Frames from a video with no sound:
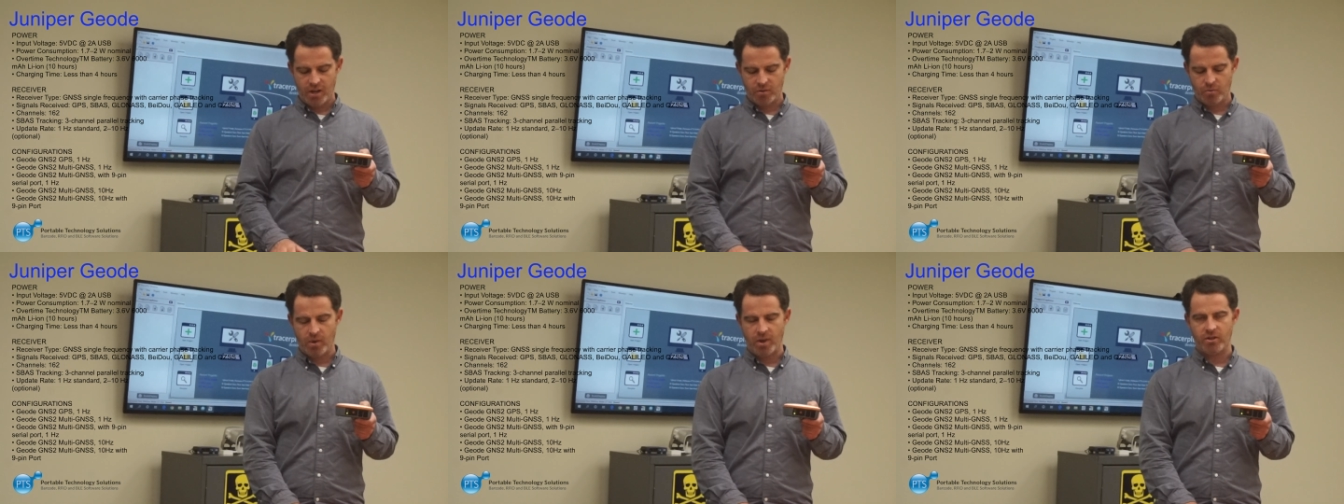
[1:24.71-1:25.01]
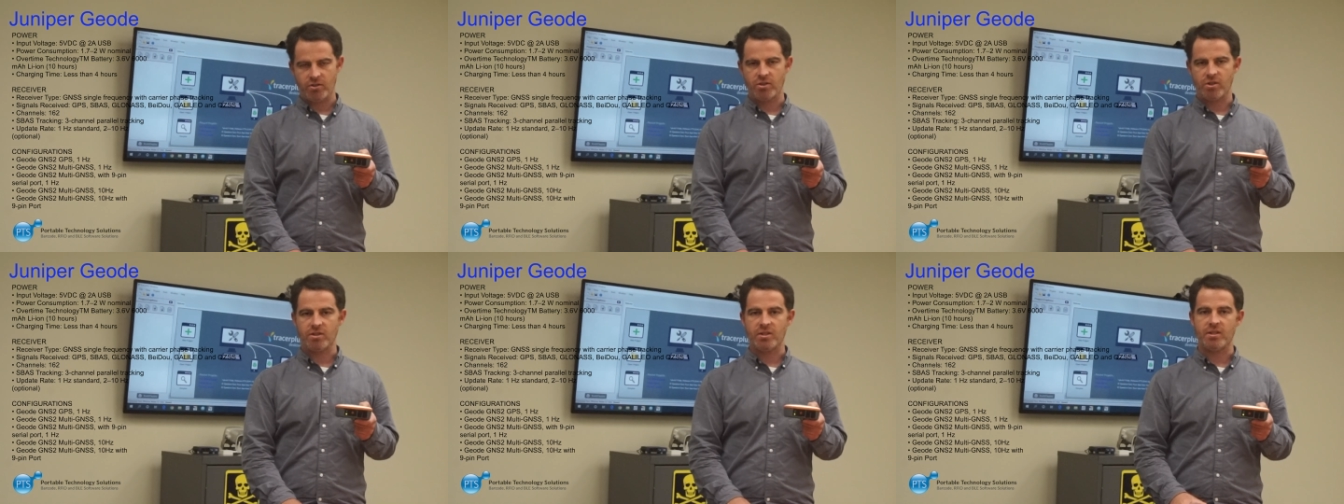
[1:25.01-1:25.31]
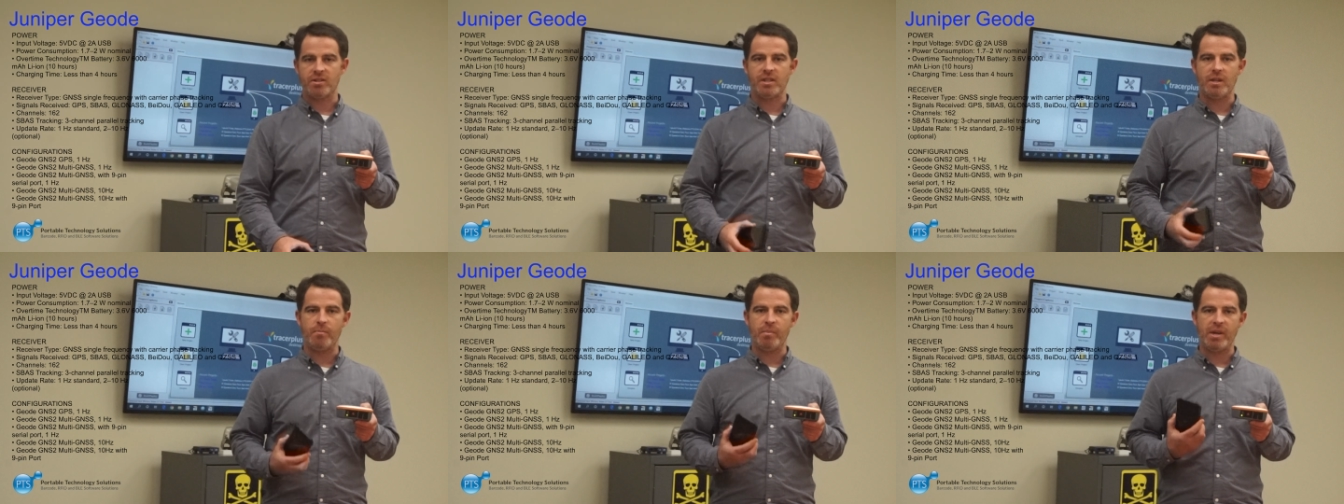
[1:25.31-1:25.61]
as well as
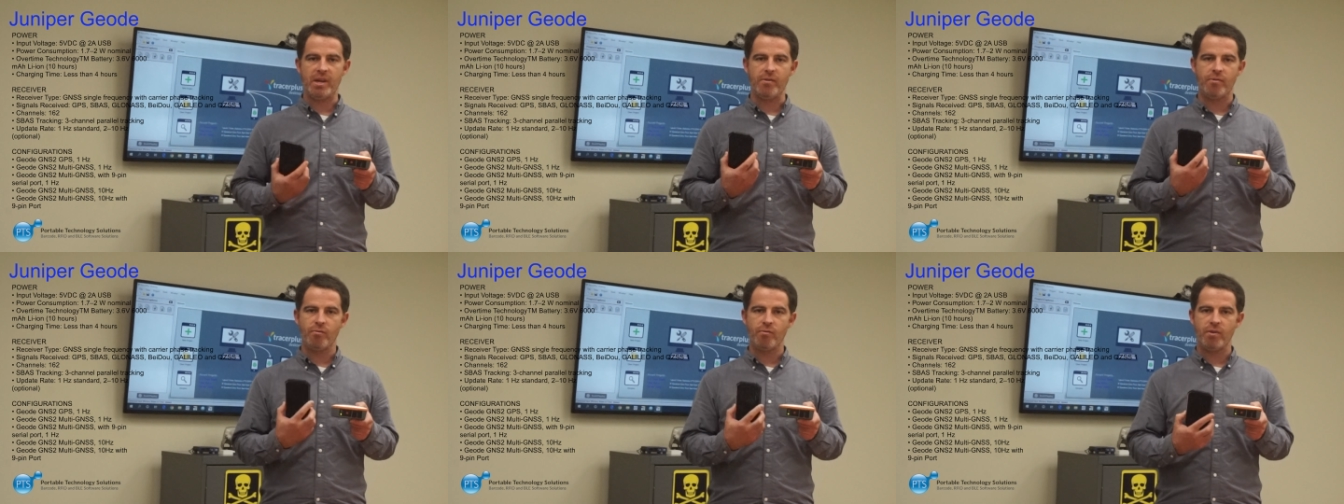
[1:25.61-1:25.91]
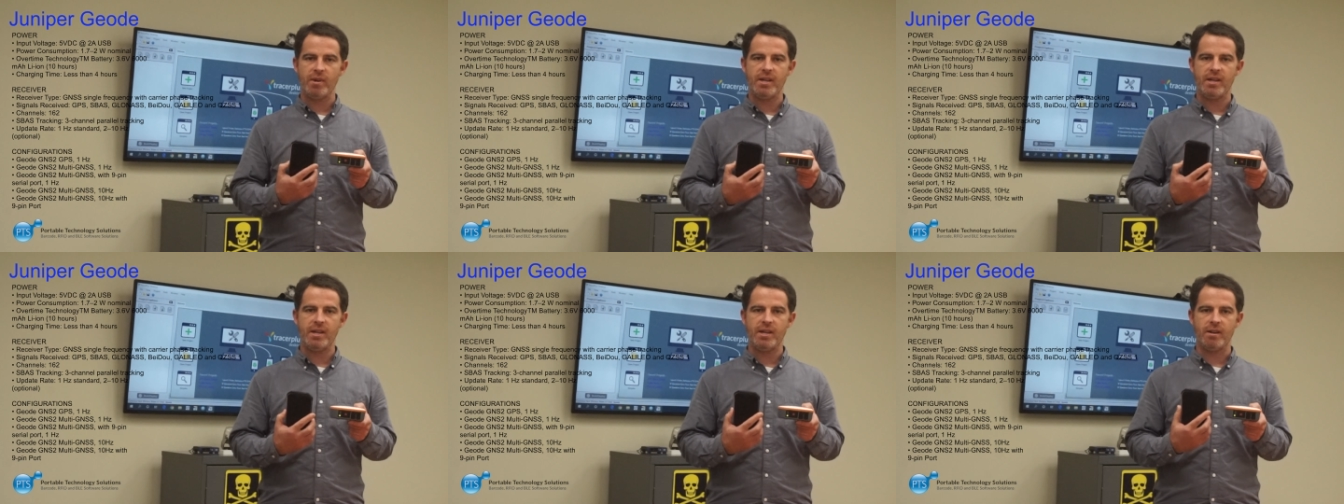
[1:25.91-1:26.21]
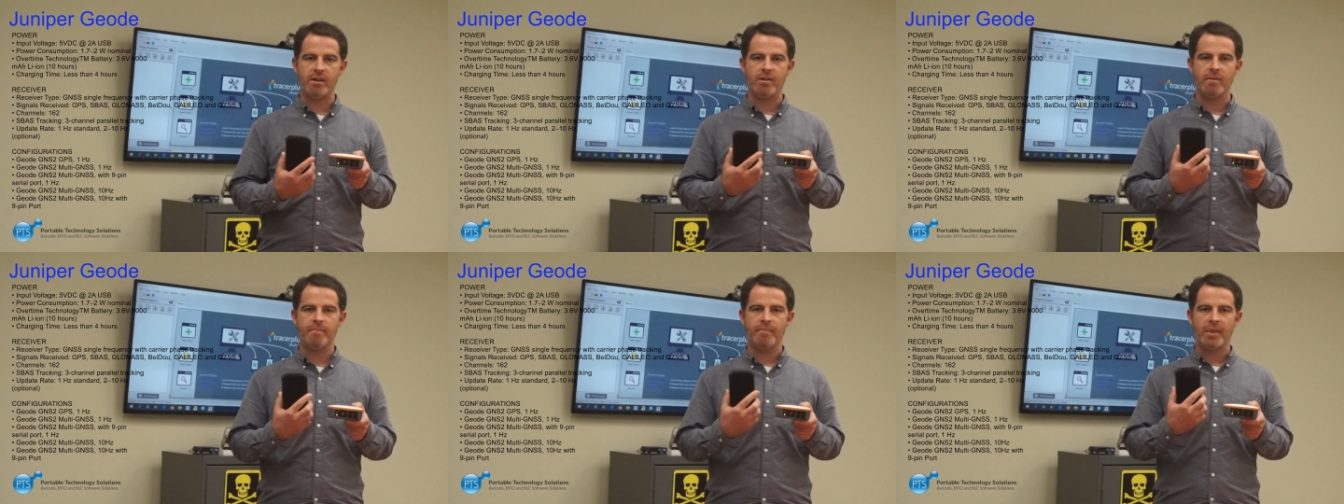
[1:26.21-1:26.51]
just the CP3
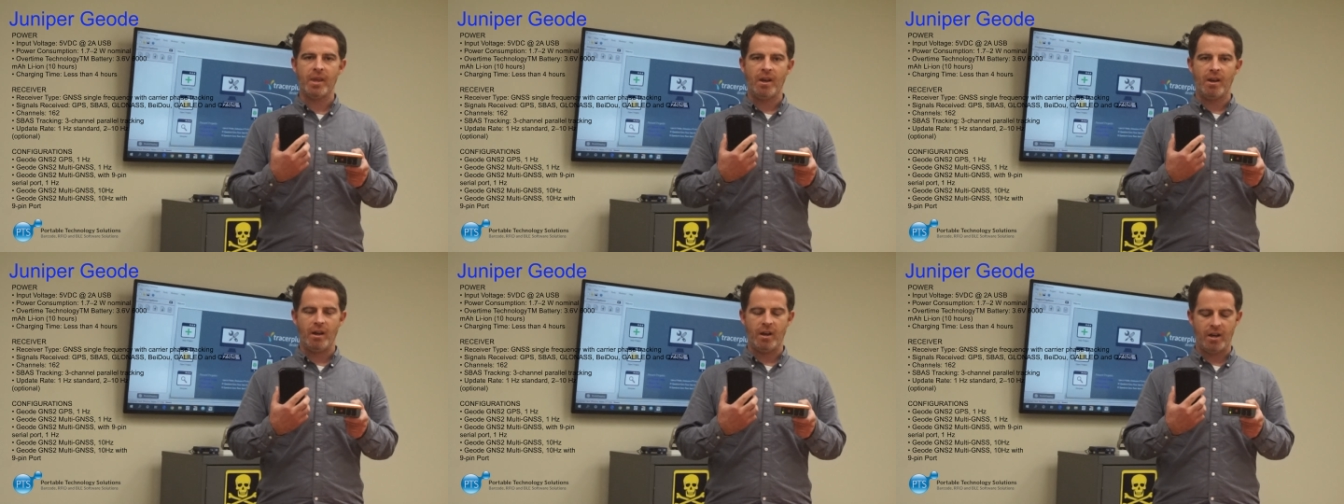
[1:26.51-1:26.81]
here,